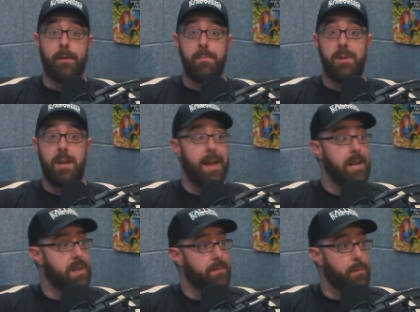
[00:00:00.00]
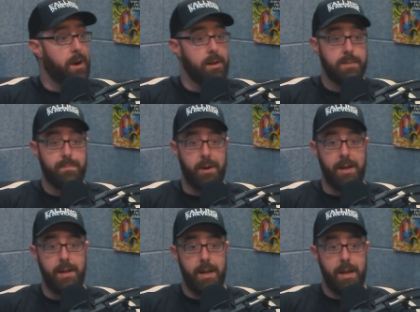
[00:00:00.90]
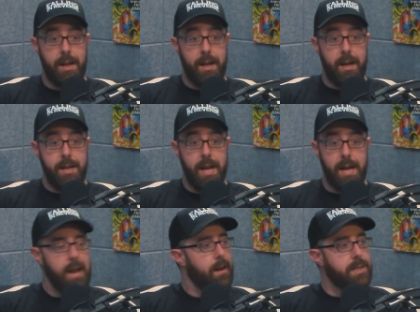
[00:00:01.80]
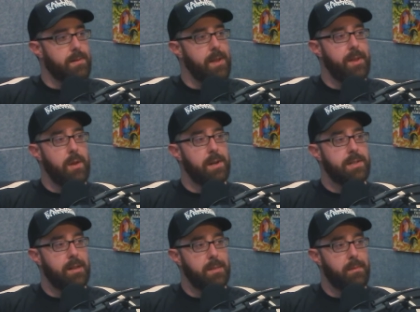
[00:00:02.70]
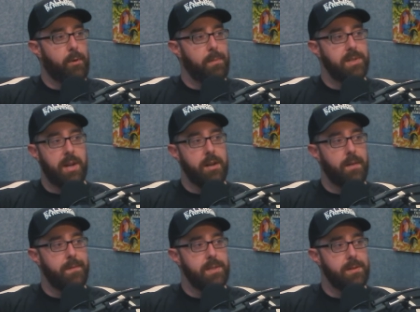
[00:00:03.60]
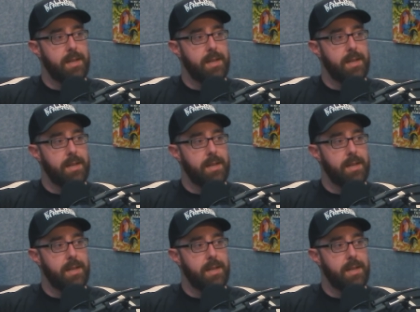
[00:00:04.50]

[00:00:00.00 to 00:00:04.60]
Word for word: for our community page and everywhere else. But yeah, Eric, is there anything you want to tell them before we sign off until